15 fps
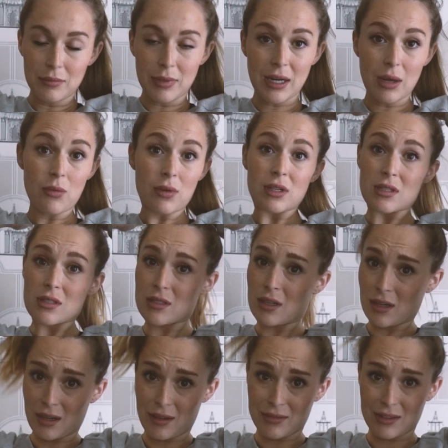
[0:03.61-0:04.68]
but I want to
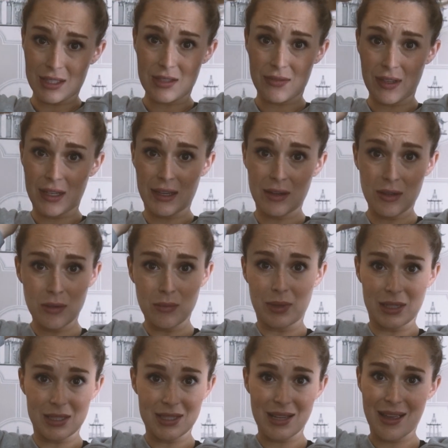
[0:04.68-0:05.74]
start off this video
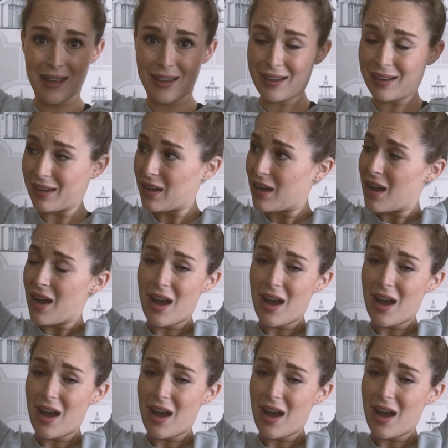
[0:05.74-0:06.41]
by saying